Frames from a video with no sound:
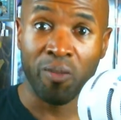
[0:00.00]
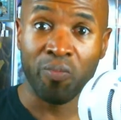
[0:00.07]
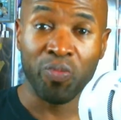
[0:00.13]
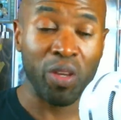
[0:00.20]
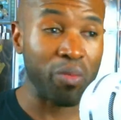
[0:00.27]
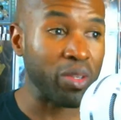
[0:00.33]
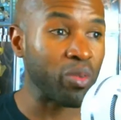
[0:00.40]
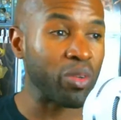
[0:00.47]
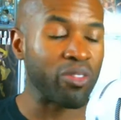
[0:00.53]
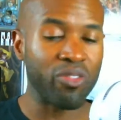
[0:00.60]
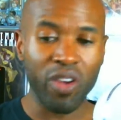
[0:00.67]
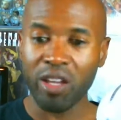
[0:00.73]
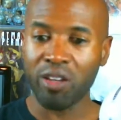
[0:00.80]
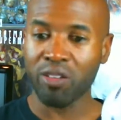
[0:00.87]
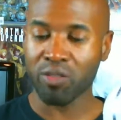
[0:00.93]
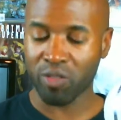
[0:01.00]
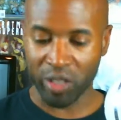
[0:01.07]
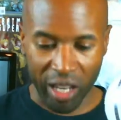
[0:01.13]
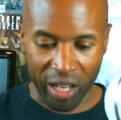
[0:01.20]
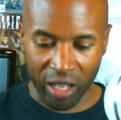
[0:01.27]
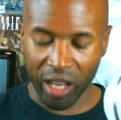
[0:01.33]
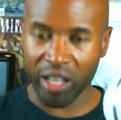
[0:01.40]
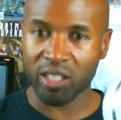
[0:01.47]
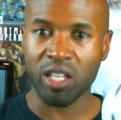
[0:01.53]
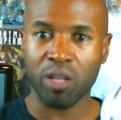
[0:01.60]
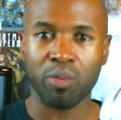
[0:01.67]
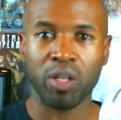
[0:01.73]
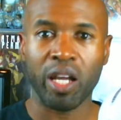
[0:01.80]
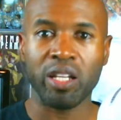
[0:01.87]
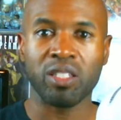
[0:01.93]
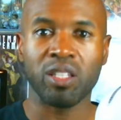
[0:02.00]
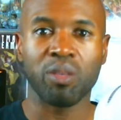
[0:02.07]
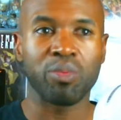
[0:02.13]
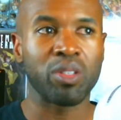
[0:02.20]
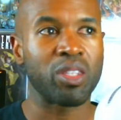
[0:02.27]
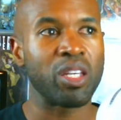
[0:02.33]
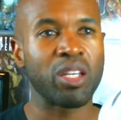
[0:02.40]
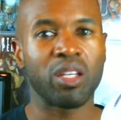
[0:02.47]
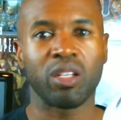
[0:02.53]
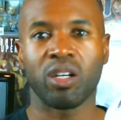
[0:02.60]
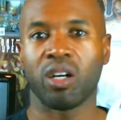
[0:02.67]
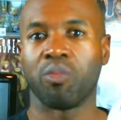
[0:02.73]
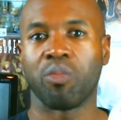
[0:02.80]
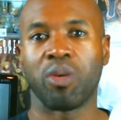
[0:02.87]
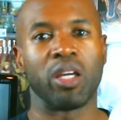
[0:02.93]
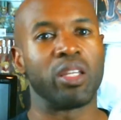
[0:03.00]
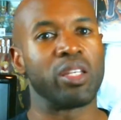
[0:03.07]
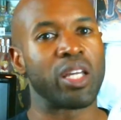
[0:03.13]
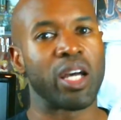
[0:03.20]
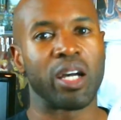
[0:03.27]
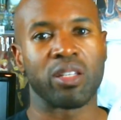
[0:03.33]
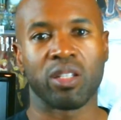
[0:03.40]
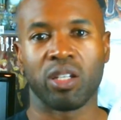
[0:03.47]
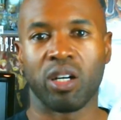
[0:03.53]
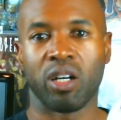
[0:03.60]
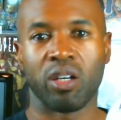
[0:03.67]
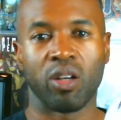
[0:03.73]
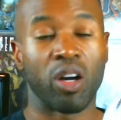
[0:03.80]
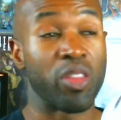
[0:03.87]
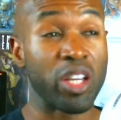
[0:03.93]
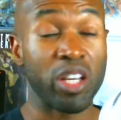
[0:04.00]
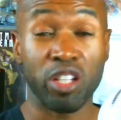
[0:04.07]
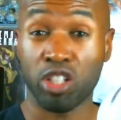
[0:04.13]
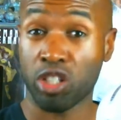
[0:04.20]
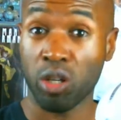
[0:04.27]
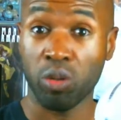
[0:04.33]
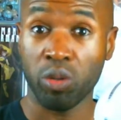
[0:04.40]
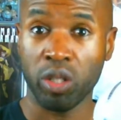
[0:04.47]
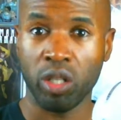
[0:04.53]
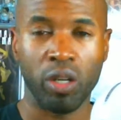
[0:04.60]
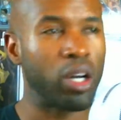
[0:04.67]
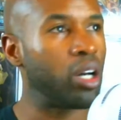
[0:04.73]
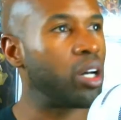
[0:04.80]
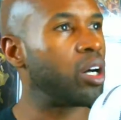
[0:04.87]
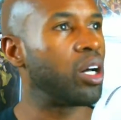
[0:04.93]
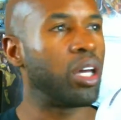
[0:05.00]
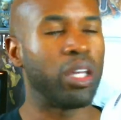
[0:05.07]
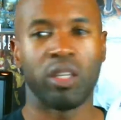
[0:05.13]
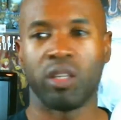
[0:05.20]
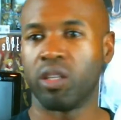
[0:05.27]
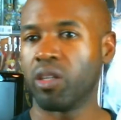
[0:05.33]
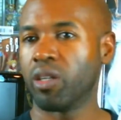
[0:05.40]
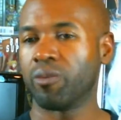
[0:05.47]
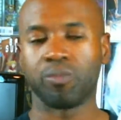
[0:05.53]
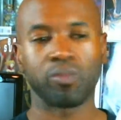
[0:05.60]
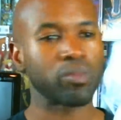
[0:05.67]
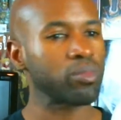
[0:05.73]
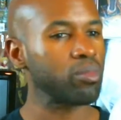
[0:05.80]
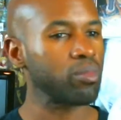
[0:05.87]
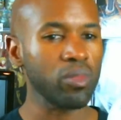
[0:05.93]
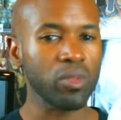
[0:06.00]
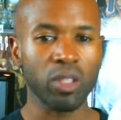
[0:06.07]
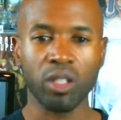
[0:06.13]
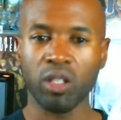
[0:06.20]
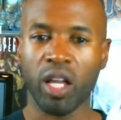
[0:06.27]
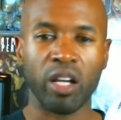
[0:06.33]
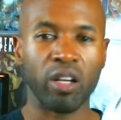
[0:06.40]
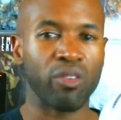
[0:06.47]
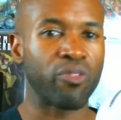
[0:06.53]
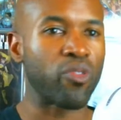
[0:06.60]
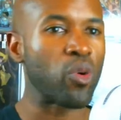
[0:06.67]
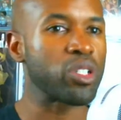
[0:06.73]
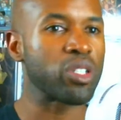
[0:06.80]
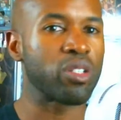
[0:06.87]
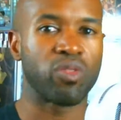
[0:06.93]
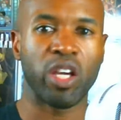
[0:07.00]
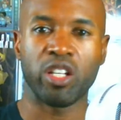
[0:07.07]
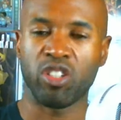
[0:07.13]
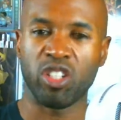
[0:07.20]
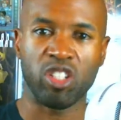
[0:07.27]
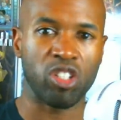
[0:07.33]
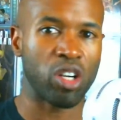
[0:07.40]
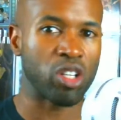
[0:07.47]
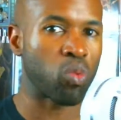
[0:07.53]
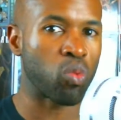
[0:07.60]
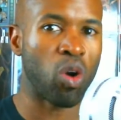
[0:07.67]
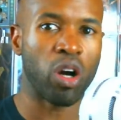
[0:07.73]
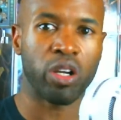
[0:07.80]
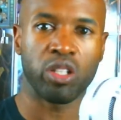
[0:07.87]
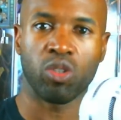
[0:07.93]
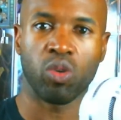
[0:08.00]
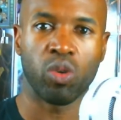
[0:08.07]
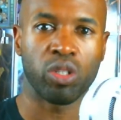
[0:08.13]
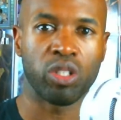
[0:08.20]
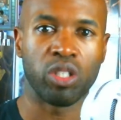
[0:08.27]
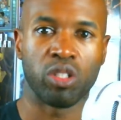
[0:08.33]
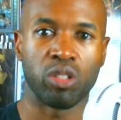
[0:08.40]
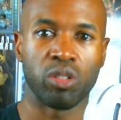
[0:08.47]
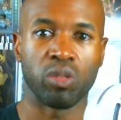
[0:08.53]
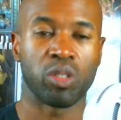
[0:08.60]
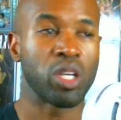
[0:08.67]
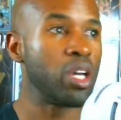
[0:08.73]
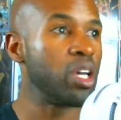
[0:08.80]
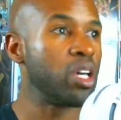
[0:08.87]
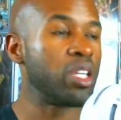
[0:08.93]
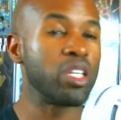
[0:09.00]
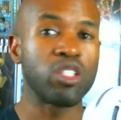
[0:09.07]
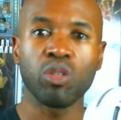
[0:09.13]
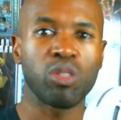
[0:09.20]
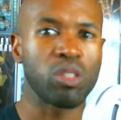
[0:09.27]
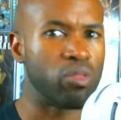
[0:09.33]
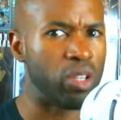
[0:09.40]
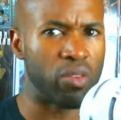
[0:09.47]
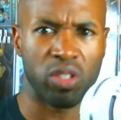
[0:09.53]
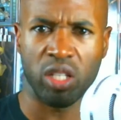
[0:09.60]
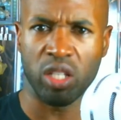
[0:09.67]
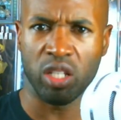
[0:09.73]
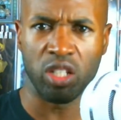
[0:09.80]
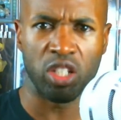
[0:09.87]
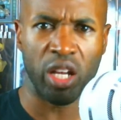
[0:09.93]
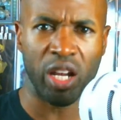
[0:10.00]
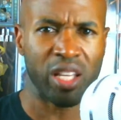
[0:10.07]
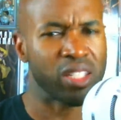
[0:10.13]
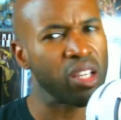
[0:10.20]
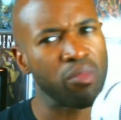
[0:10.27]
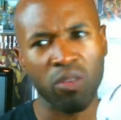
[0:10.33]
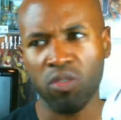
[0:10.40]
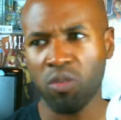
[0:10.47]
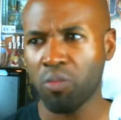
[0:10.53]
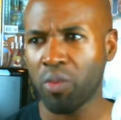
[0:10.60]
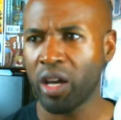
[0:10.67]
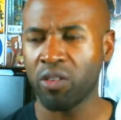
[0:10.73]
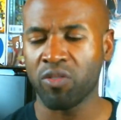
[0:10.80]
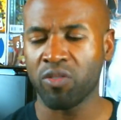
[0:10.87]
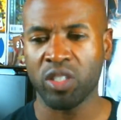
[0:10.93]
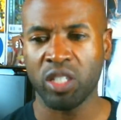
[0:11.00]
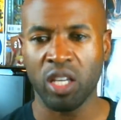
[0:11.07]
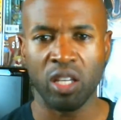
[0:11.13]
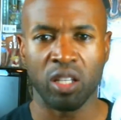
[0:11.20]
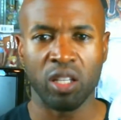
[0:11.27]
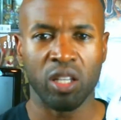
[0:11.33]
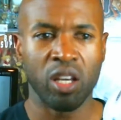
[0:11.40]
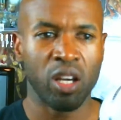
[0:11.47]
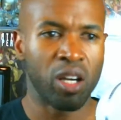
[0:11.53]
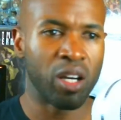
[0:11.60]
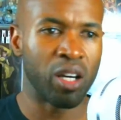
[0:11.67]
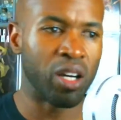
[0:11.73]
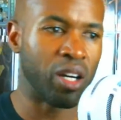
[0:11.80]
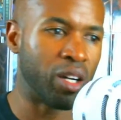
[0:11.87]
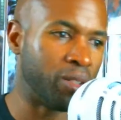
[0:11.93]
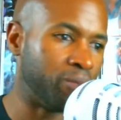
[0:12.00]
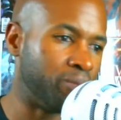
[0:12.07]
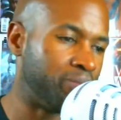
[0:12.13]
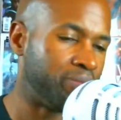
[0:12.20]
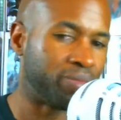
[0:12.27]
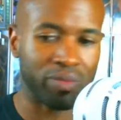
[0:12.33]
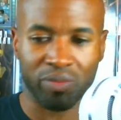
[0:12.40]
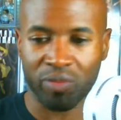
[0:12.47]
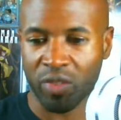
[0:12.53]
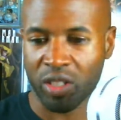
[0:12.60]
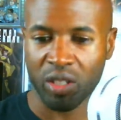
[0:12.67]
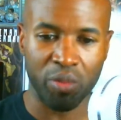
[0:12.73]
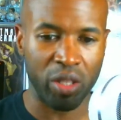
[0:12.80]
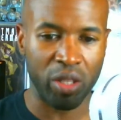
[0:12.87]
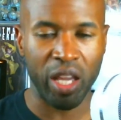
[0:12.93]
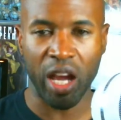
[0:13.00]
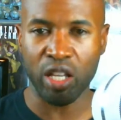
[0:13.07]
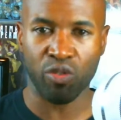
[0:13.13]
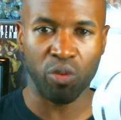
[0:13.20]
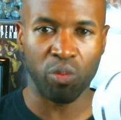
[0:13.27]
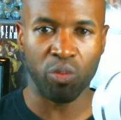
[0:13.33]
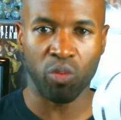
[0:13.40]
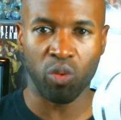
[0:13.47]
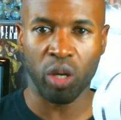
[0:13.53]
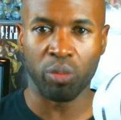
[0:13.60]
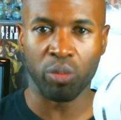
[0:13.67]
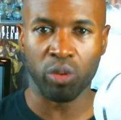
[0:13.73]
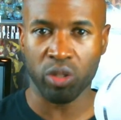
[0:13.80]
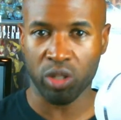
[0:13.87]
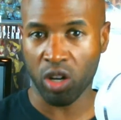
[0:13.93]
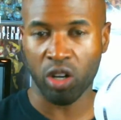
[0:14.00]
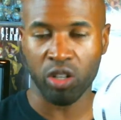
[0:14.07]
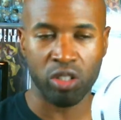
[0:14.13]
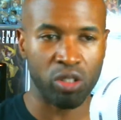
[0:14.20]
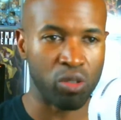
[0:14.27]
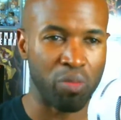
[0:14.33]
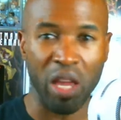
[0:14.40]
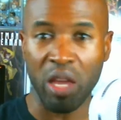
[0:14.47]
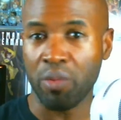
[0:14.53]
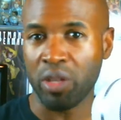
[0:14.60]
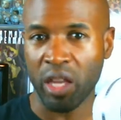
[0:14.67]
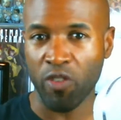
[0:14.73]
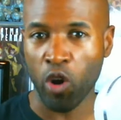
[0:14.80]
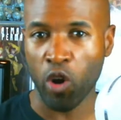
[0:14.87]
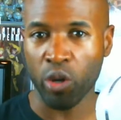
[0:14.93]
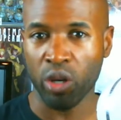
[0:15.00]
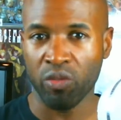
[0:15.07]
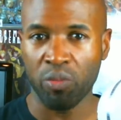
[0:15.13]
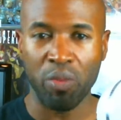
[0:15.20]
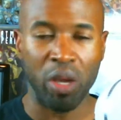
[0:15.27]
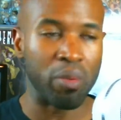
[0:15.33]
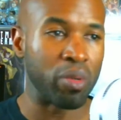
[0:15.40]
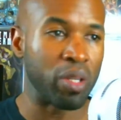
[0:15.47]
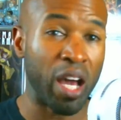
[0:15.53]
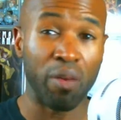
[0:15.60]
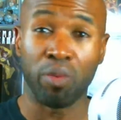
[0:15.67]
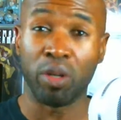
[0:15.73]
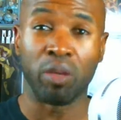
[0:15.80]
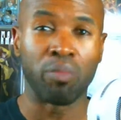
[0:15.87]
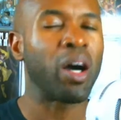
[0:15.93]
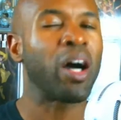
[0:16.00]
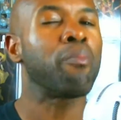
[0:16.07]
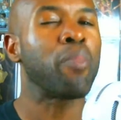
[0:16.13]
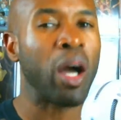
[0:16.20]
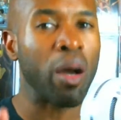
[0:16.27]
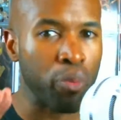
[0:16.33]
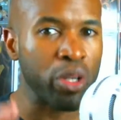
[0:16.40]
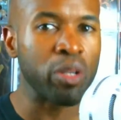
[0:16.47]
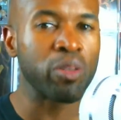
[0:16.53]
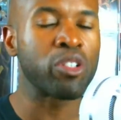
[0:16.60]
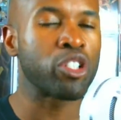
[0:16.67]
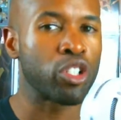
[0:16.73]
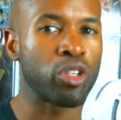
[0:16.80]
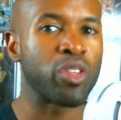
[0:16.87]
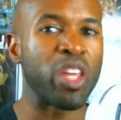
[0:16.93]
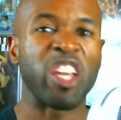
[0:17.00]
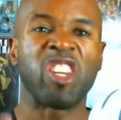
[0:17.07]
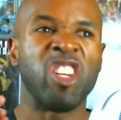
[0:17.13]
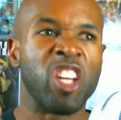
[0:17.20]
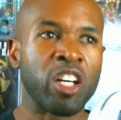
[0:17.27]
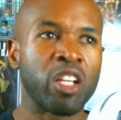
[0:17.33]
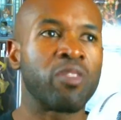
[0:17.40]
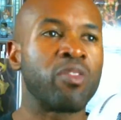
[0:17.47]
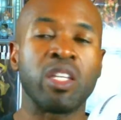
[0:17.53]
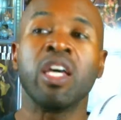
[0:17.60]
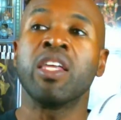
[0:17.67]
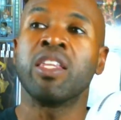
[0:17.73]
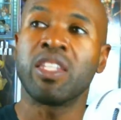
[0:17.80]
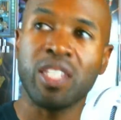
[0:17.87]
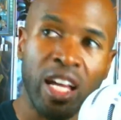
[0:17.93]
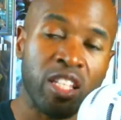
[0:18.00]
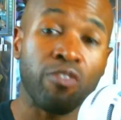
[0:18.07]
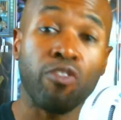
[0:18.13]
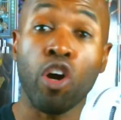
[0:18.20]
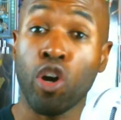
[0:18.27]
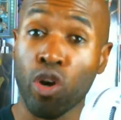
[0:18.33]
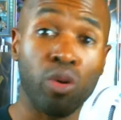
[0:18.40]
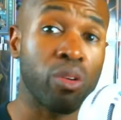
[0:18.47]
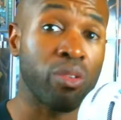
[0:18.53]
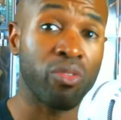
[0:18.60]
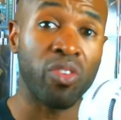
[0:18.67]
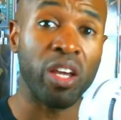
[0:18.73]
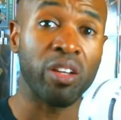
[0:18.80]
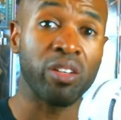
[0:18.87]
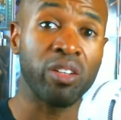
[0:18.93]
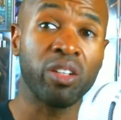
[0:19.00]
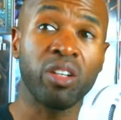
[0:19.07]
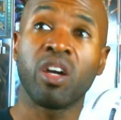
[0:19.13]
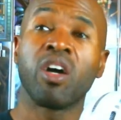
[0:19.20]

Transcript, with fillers: I mean, when that lightsaber lights up, you're thinking, oh man, these guys are gone. Are they going to show it? And like a force of nature, he starts walking towards these dudes. These dudes have never seen a Jedi. Some of them might have seen some of the guys from Rebels, the cartoon. Maybe they've heard of it, maybe not. But I'm pretty sure that none of these guys have heard of Vader.